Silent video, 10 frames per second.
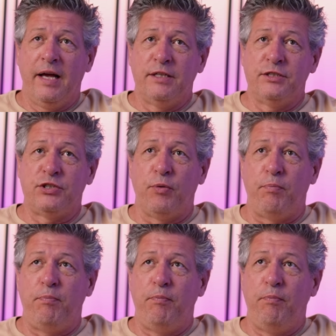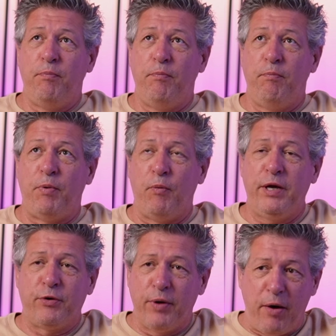So, but we
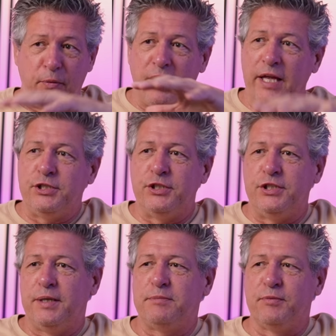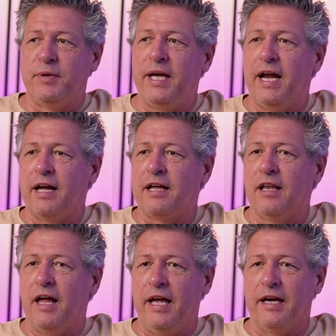create relationships. And we had a
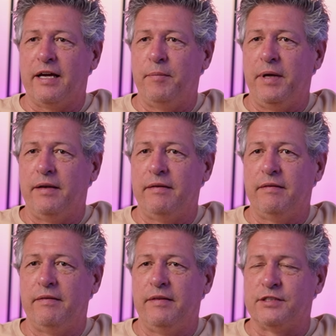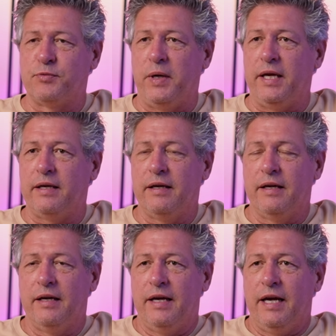client come in this week,
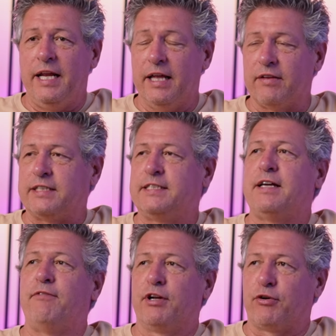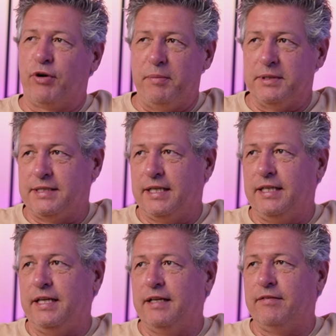and he had like 7 agreements that he
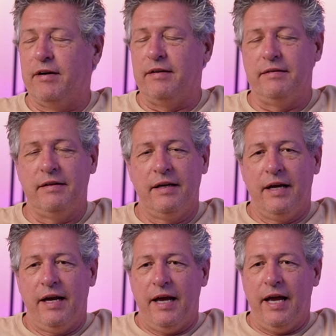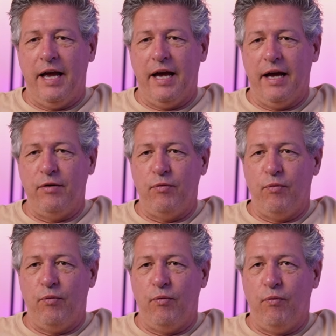needed done. And
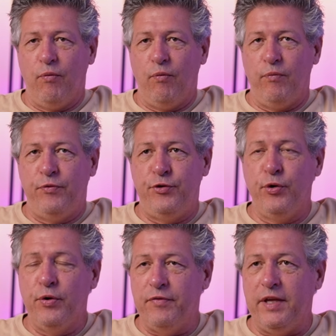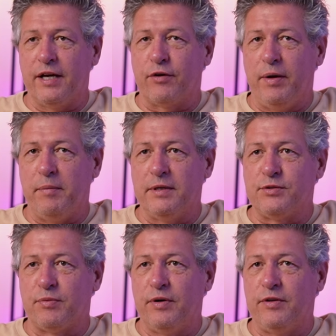2 of the
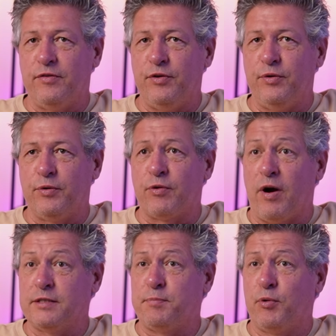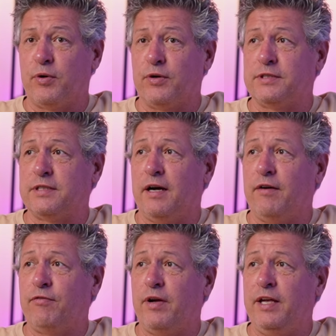agreements were to do cross-border
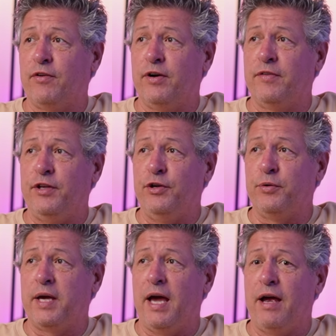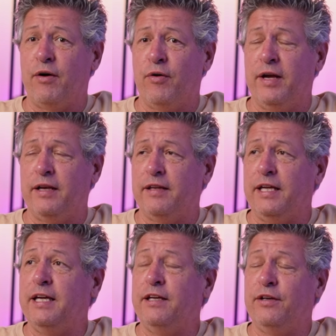stuff, either in the UK or in the
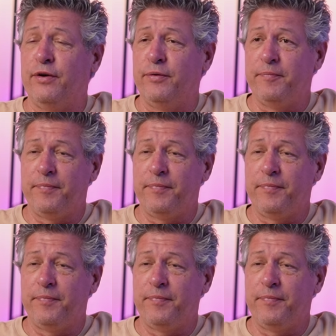EU.